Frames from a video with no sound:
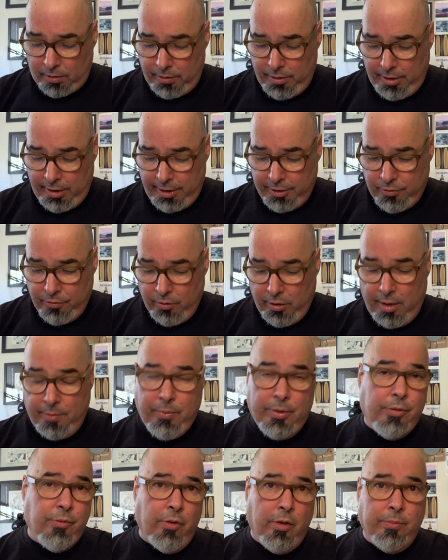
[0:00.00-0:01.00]
And we grew
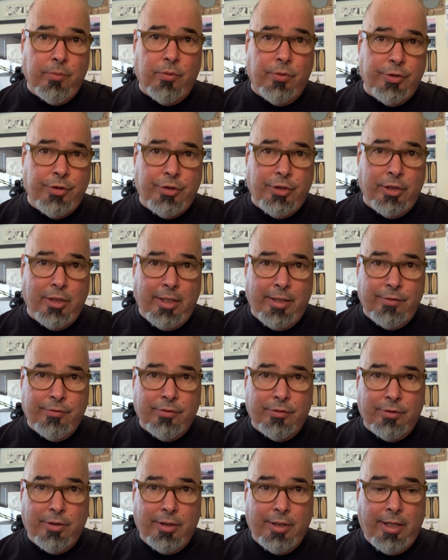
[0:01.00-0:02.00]
up growing chiles
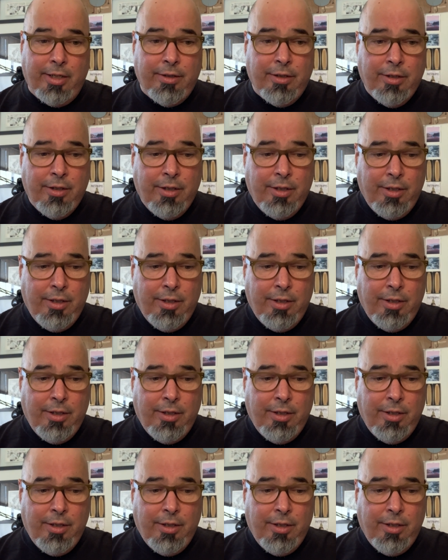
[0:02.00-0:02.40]
and all that.